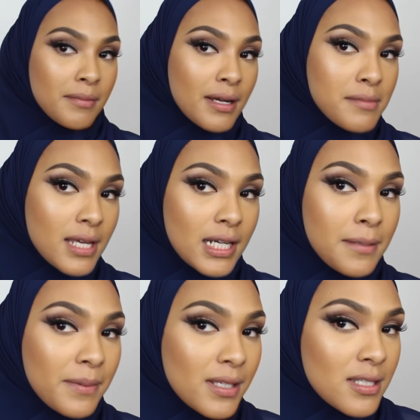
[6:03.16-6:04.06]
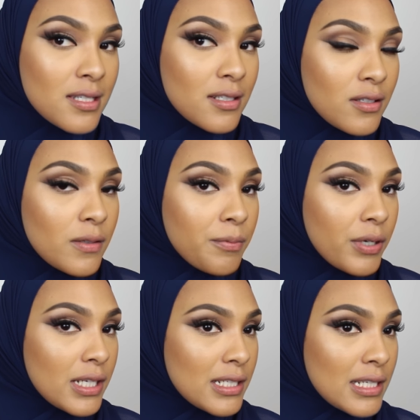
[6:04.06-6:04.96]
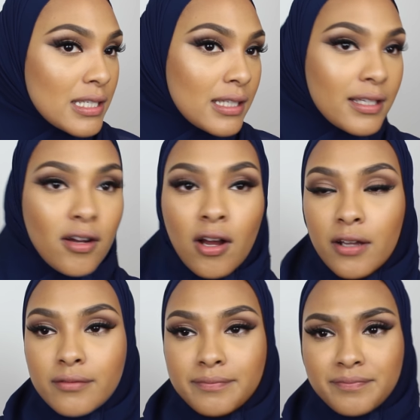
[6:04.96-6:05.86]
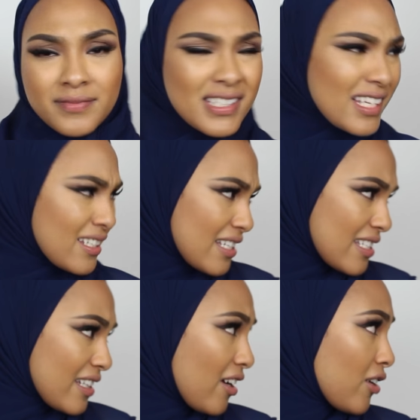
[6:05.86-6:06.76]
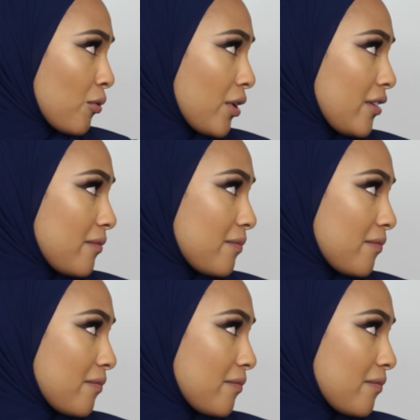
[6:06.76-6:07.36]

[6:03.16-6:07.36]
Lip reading: my makeup is still pretty decently on. Is that decently on a word?